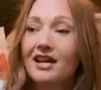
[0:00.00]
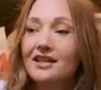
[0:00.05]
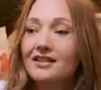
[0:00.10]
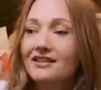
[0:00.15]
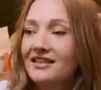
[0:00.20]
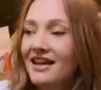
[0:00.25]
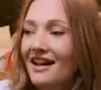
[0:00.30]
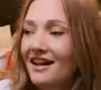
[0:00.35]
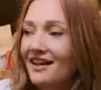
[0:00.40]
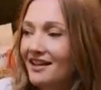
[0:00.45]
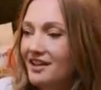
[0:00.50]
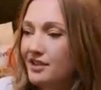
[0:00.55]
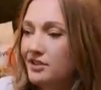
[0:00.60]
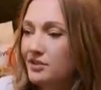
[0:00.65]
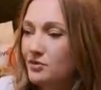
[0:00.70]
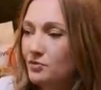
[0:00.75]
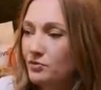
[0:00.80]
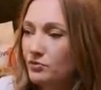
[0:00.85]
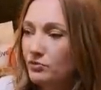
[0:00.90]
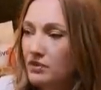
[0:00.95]
is that
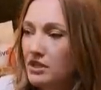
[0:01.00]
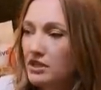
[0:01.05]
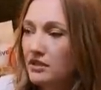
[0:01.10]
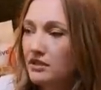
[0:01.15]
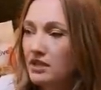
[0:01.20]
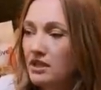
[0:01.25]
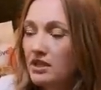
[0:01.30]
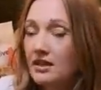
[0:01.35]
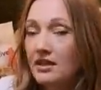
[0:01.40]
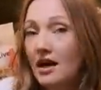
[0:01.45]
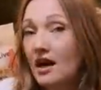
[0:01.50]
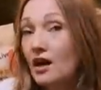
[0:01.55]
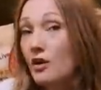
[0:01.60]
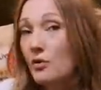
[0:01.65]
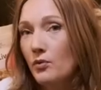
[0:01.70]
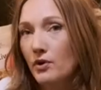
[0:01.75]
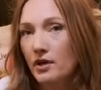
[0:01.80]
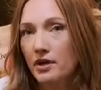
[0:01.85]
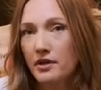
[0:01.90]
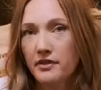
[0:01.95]
it's really not
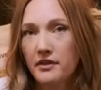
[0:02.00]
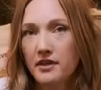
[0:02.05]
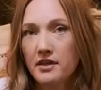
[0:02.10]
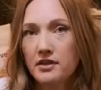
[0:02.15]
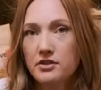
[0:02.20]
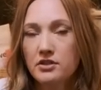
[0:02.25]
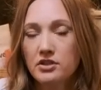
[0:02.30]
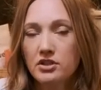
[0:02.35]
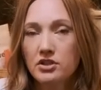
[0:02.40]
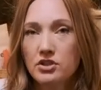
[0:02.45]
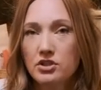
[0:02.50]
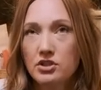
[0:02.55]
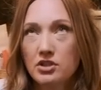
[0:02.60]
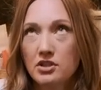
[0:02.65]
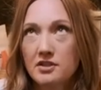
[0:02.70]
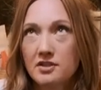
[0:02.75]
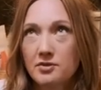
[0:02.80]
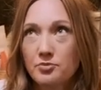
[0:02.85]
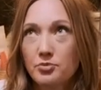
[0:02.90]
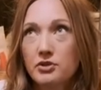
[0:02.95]
worth it to
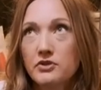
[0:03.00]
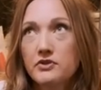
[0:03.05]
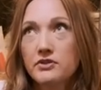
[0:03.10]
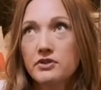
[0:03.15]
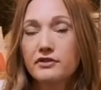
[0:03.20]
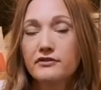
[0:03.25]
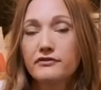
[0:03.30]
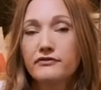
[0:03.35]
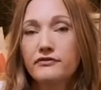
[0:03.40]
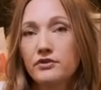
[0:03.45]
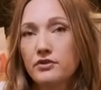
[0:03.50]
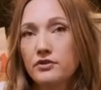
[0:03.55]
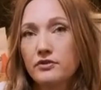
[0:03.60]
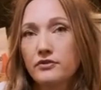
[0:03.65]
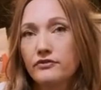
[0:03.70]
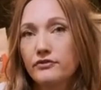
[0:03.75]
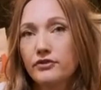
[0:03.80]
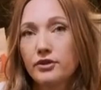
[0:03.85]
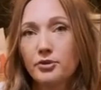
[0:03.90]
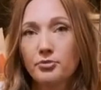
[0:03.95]
just preserve
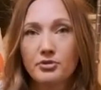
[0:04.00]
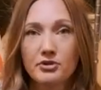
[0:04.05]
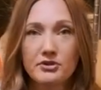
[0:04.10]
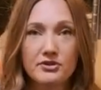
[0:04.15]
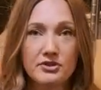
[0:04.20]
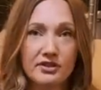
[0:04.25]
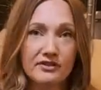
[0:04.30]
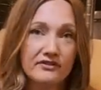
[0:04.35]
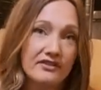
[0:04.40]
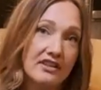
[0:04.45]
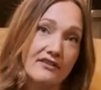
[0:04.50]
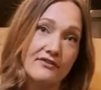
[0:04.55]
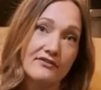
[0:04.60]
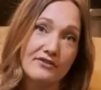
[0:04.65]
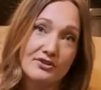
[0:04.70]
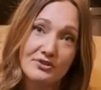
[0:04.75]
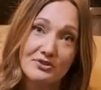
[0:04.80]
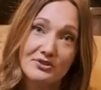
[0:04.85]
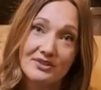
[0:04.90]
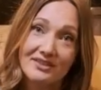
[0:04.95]
food for preserving
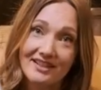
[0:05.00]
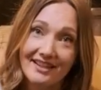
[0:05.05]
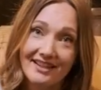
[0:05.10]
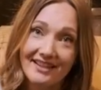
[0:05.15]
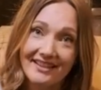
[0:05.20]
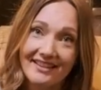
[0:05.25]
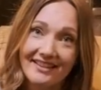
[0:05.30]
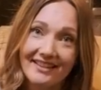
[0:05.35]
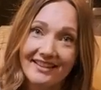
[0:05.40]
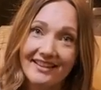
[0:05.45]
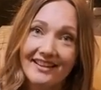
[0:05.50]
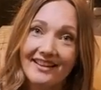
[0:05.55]
food's sake.